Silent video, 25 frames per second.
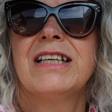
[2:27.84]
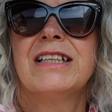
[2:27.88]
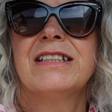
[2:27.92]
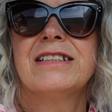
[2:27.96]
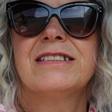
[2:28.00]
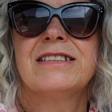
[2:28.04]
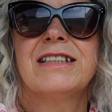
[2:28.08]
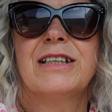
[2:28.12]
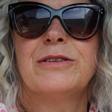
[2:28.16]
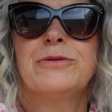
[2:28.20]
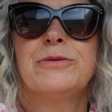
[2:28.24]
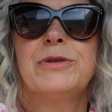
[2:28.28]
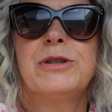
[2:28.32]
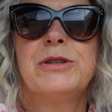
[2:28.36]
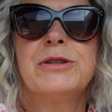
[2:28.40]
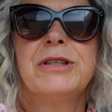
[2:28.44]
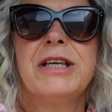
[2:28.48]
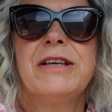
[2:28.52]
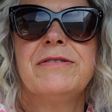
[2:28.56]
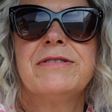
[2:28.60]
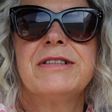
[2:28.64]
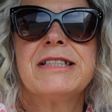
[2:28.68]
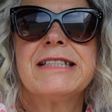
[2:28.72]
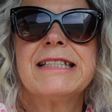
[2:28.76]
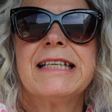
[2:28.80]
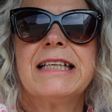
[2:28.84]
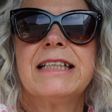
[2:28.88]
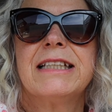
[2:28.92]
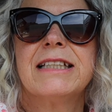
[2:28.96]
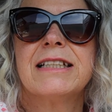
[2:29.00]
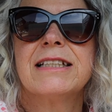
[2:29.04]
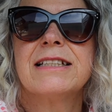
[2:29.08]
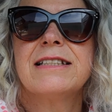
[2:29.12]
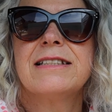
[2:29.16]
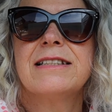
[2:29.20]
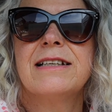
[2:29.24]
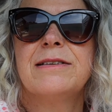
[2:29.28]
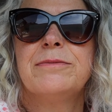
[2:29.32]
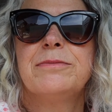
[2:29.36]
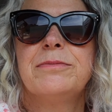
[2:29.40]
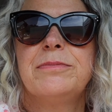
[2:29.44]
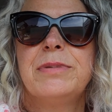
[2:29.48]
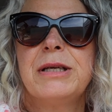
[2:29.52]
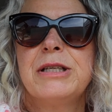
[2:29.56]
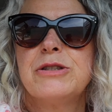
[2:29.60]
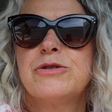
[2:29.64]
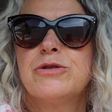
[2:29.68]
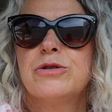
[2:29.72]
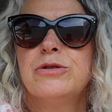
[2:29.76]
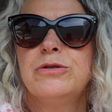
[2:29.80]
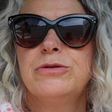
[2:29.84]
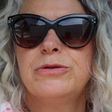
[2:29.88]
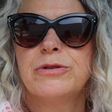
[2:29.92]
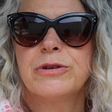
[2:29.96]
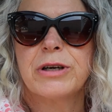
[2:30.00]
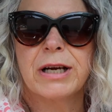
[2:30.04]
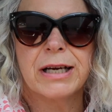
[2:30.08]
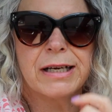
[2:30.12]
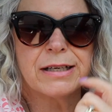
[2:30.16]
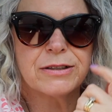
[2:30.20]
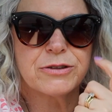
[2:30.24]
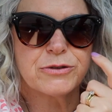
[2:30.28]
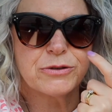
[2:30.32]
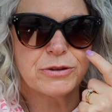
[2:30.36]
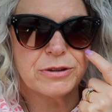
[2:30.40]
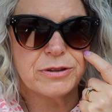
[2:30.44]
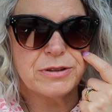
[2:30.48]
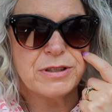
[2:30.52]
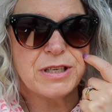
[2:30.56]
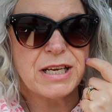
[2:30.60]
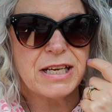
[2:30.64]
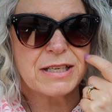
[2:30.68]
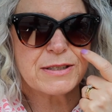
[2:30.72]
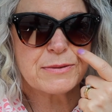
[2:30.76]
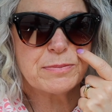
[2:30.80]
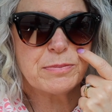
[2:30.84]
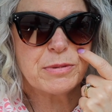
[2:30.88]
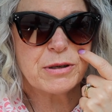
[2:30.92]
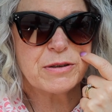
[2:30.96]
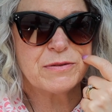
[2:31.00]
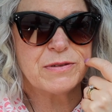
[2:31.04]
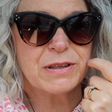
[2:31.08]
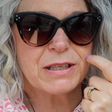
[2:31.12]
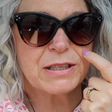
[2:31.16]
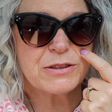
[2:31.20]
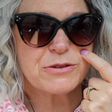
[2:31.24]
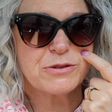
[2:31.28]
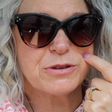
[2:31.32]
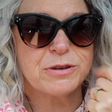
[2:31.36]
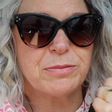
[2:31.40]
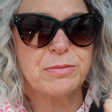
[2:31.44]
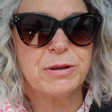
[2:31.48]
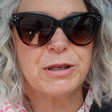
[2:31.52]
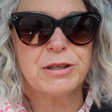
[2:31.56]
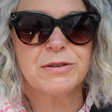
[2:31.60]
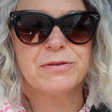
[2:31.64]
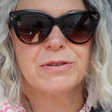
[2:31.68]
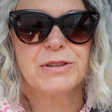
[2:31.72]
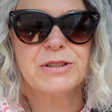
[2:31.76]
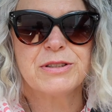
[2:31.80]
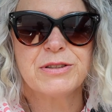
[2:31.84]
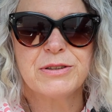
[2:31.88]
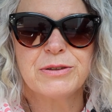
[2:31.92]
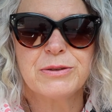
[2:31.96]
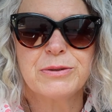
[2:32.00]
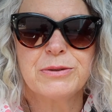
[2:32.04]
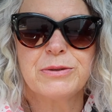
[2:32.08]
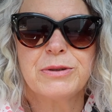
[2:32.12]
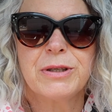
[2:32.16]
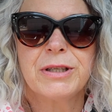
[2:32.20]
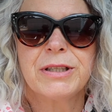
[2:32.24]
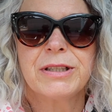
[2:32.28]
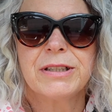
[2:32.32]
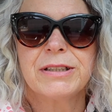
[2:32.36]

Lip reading: So while Kevin's getting some petrol for our next bit of our trip over to